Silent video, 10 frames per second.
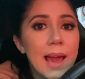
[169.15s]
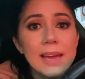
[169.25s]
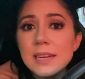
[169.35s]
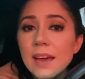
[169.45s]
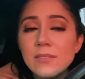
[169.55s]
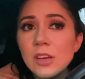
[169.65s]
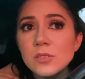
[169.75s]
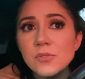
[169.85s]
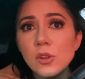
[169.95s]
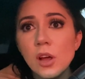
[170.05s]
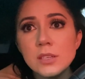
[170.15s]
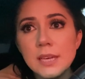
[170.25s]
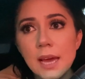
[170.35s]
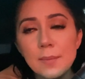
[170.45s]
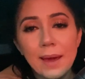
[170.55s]
I didn't have nails for a long
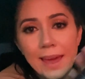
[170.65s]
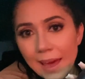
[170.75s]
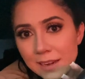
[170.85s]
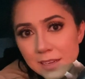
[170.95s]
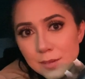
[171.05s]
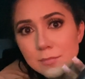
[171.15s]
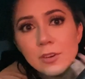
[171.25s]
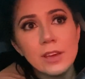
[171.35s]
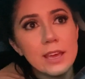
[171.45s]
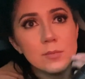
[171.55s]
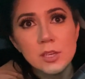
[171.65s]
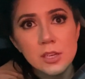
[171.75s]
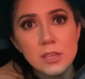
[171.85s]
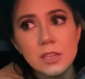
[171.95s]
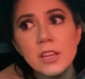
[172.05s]
time. I had them. Okay, I'm
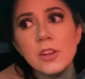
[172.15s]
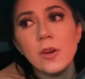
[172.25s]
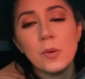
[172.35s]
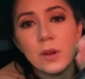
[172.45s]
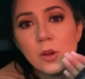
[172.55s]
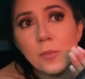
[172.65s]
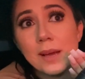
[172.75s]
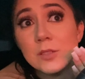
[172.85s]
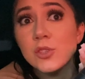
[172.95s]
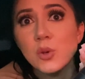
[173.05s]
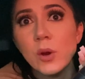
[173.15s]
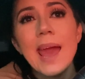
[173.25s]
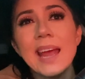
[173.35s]
good. You know, I want to go back to short.